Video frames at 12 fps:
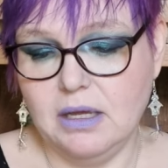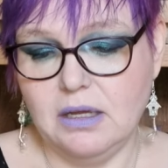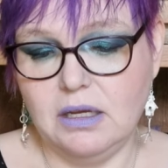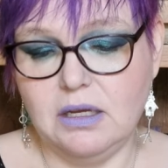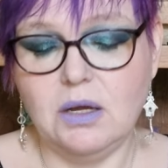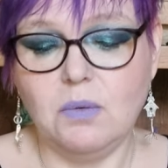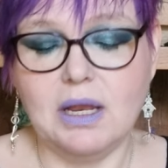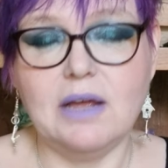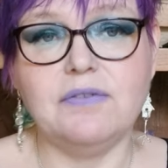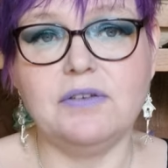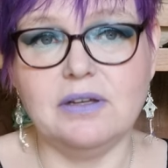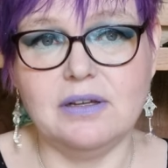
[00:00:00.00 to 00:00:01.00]
You don't
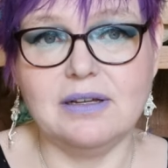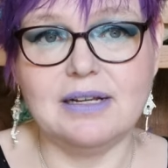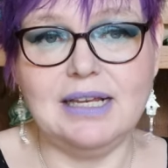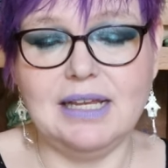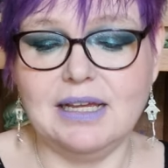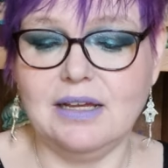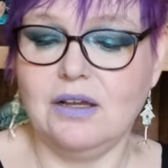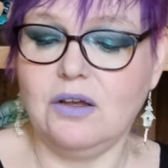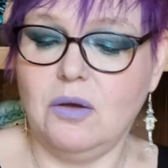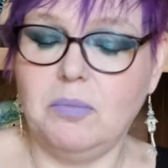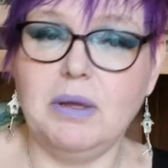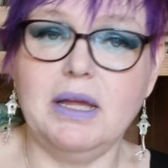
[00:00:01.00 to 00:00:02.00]
have to click and
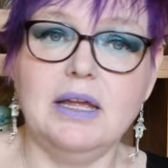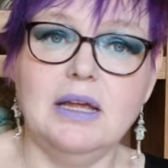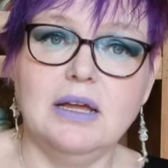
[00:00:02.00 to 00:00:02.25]
copy.